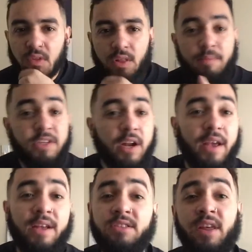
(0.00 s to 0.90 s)
Let me try to
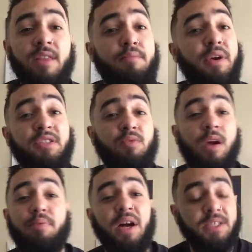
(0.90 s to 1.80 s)
answer that in the best way I
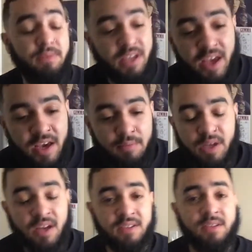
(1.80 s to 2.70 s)
possibly can,
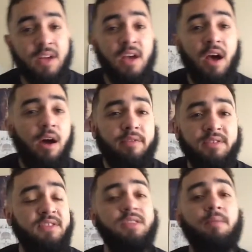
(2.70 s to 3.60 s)
because
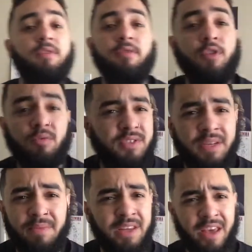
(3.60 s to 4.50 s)
obviously some of you don't
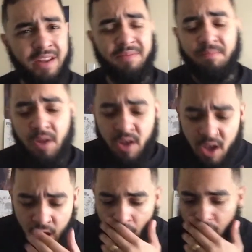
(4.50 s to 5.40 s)
seem to get it.
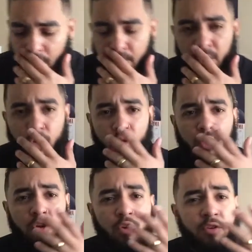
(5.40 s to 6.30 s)

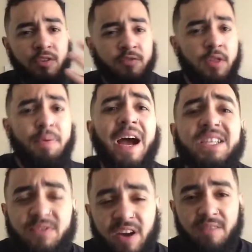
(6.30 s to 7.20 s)
For the
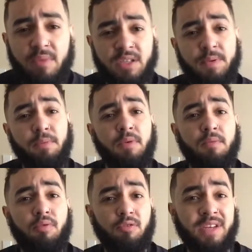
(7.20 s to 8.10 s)
past 5 months, people have
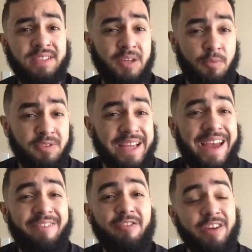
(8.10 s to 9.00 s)
been protesting almost
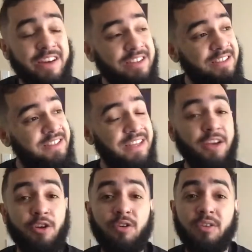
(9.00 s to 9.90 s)
every
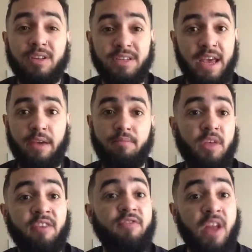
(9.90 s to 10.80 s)
single day,
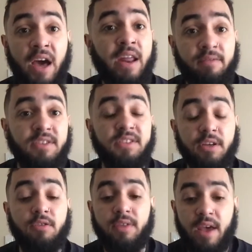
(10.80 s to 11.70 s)
if not every
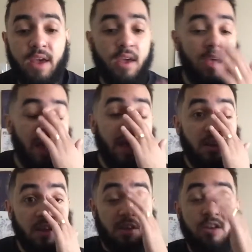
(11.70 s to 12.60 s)
single day,
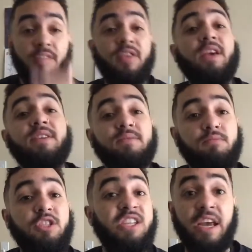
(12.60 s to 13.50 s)
and nothing has
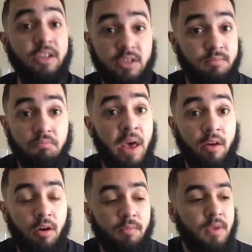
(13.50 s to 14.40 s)
changed at
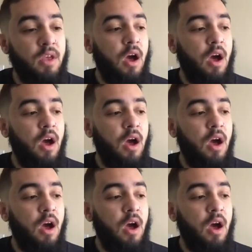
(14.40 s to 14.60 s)
all.